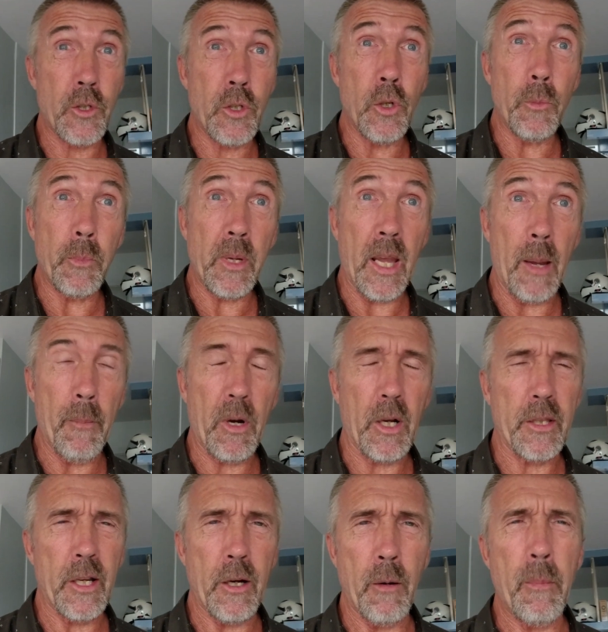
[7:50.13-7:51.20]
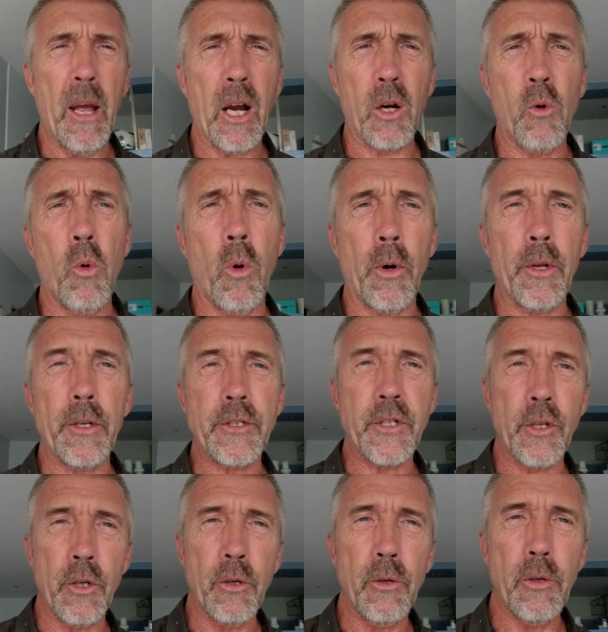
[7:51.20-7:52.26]
2 PM, I got there about
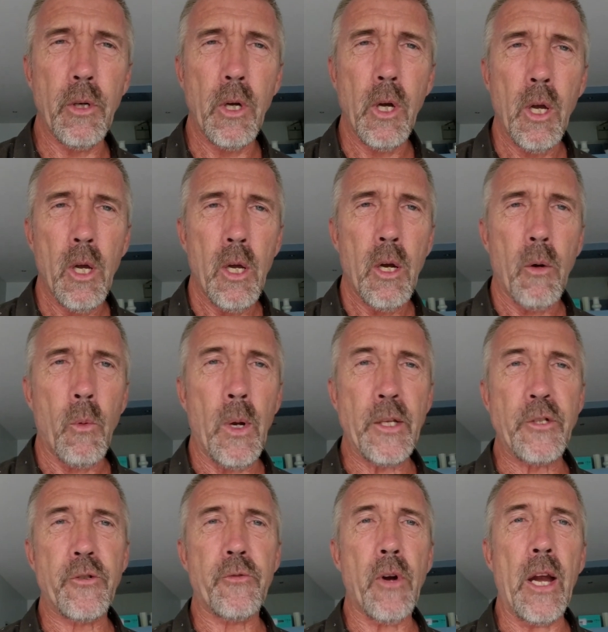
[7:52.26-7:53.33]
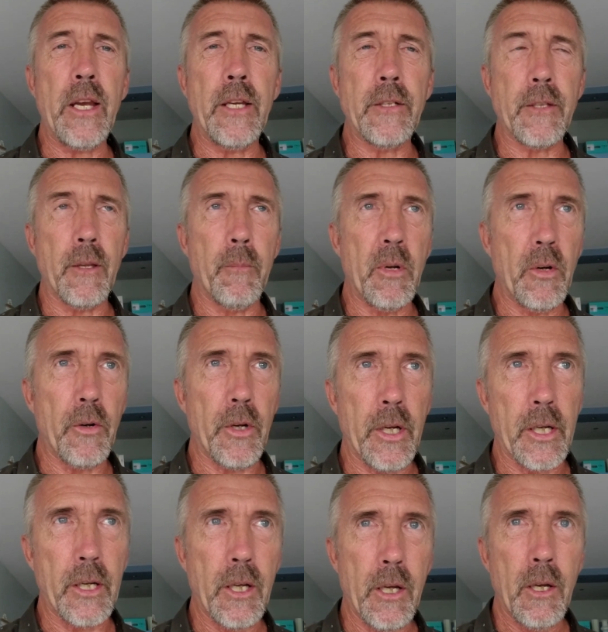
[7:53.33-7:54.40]
1:45, went straight into the
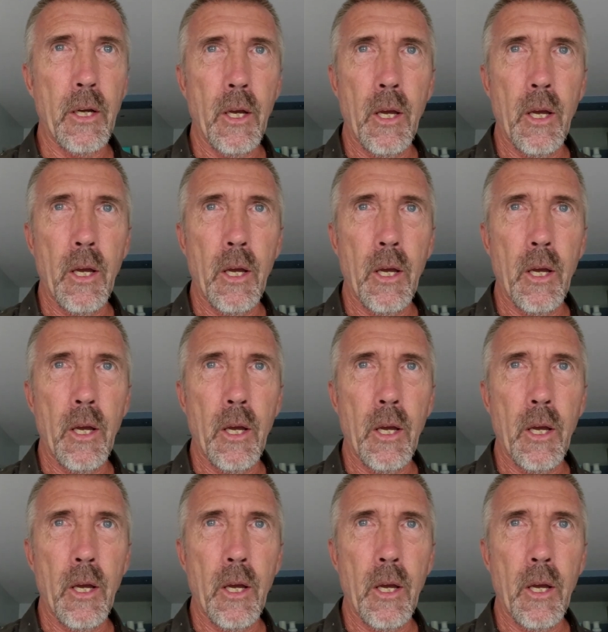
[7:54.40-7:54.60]
building,